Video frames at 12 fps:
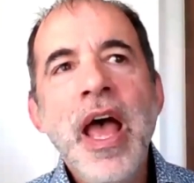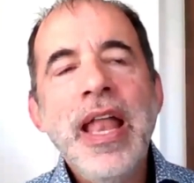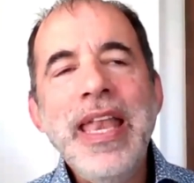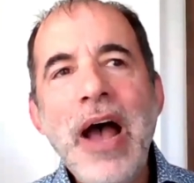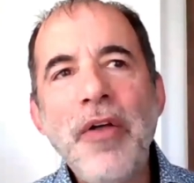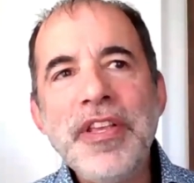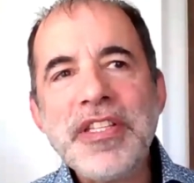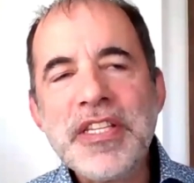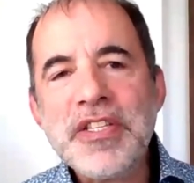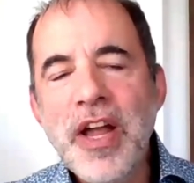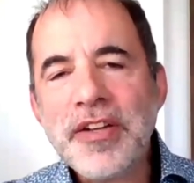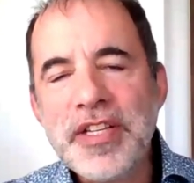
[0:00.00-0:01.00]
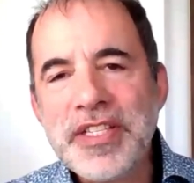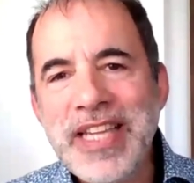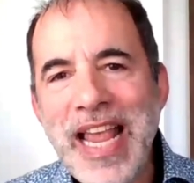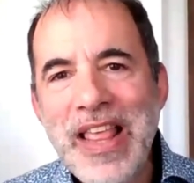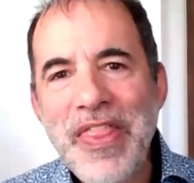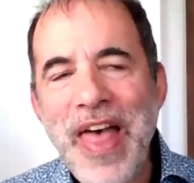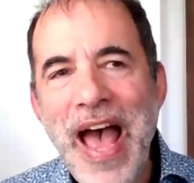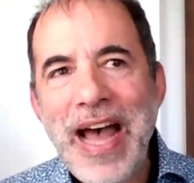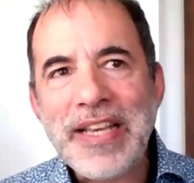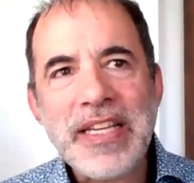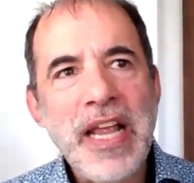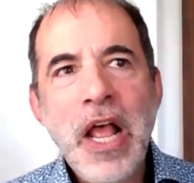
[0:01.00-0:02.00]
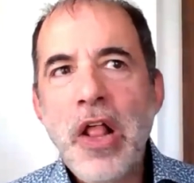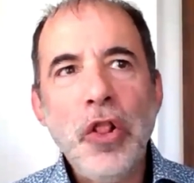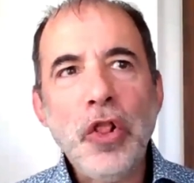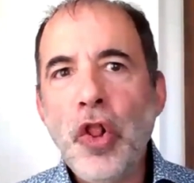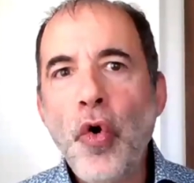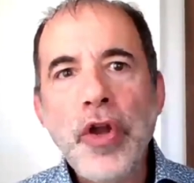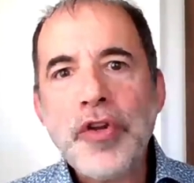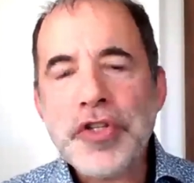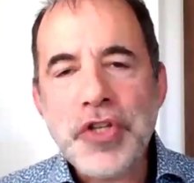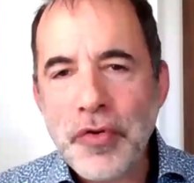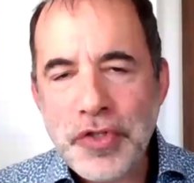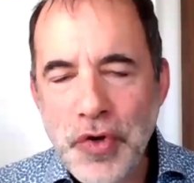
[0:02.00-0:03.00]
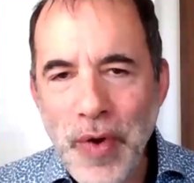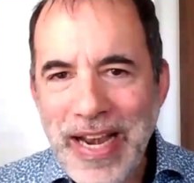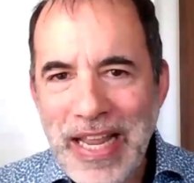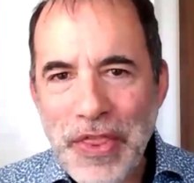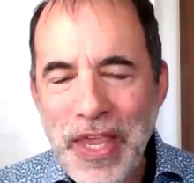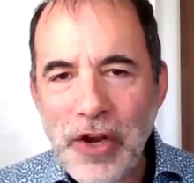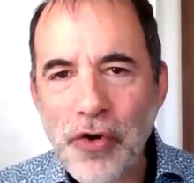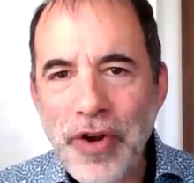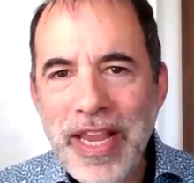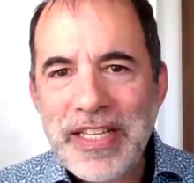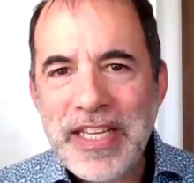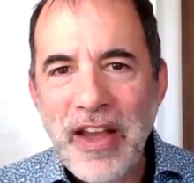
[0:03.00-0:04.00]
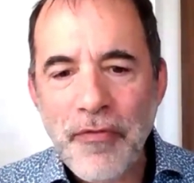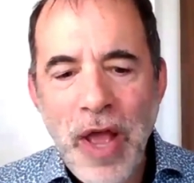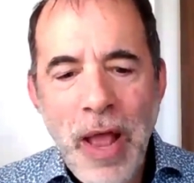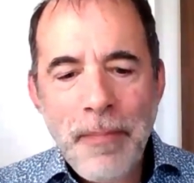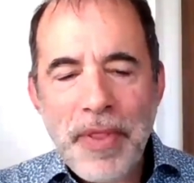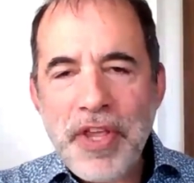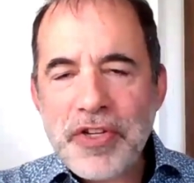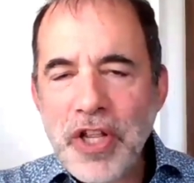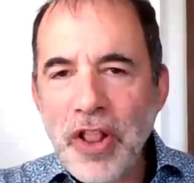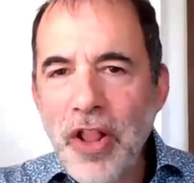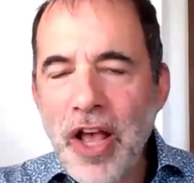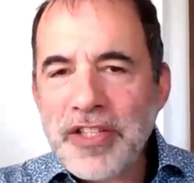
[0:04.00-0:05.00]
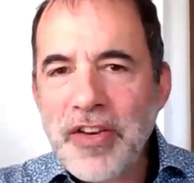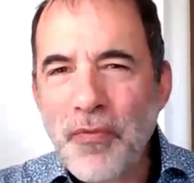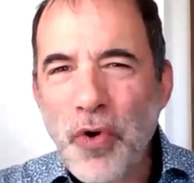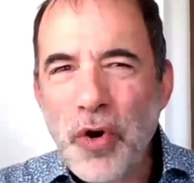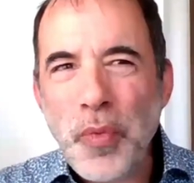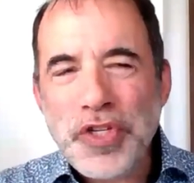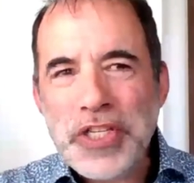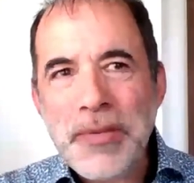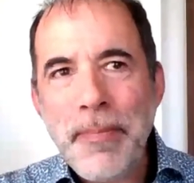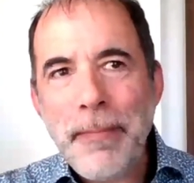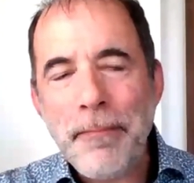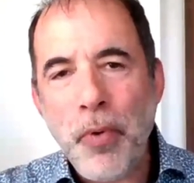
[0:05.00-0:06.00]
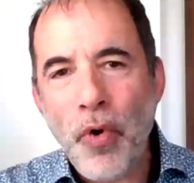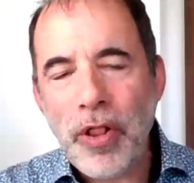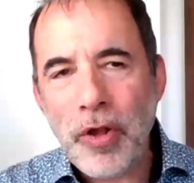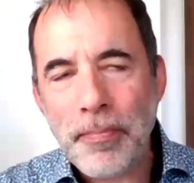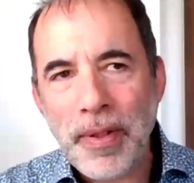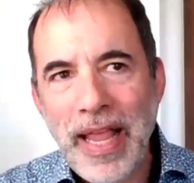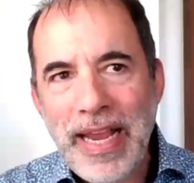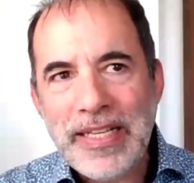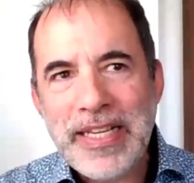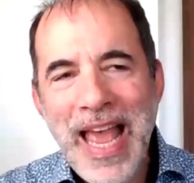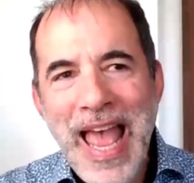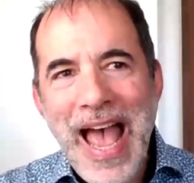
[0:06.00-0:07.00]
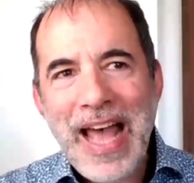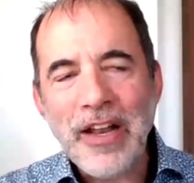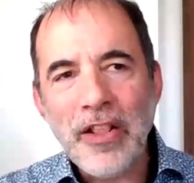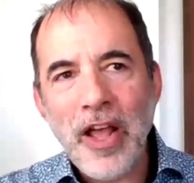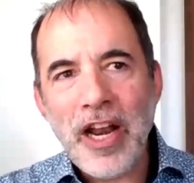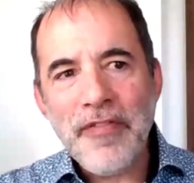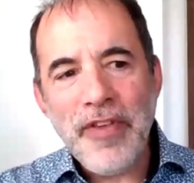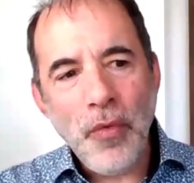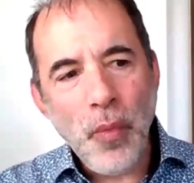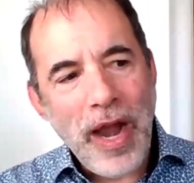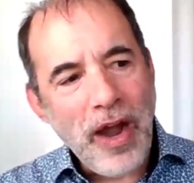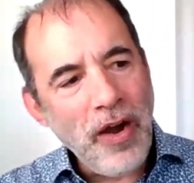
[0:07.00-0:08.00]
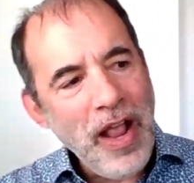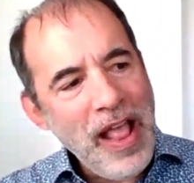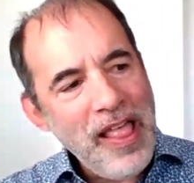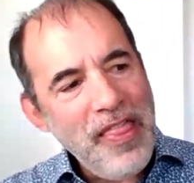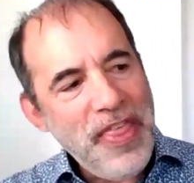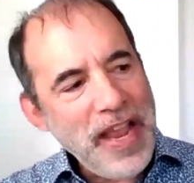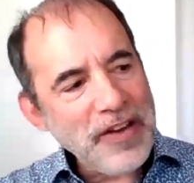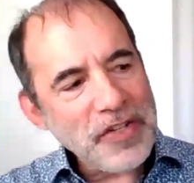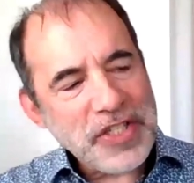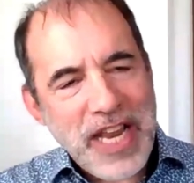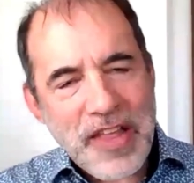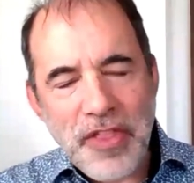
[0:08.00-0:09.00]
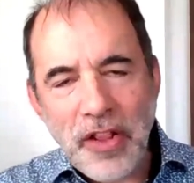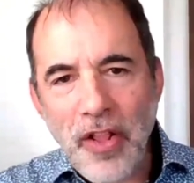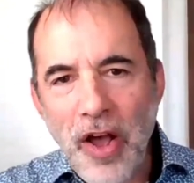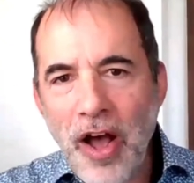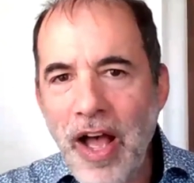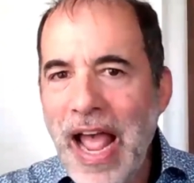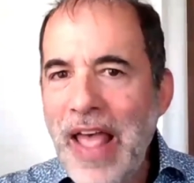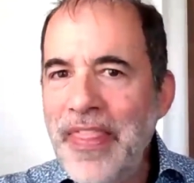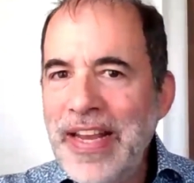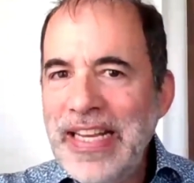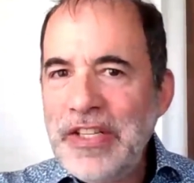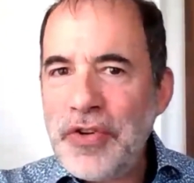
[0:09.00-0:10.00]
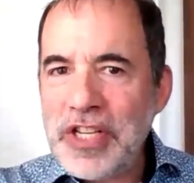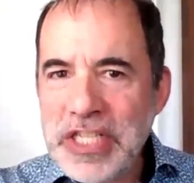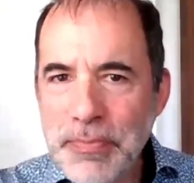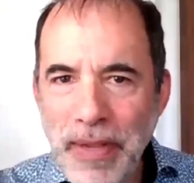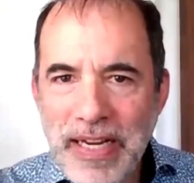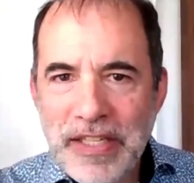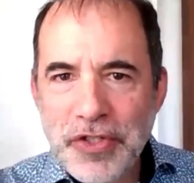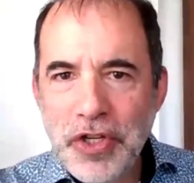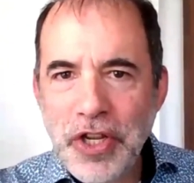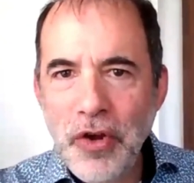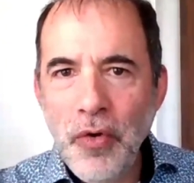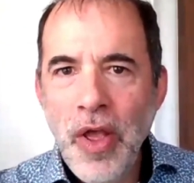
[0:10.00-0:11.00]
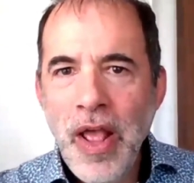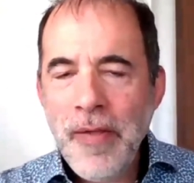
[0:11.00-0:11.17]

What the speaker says: Now, this is not to say that lawyers don't do anything creative, but there's a lot of work which is a bit boilerplate, and a lot of it where they understand the law and they need to explain it to you.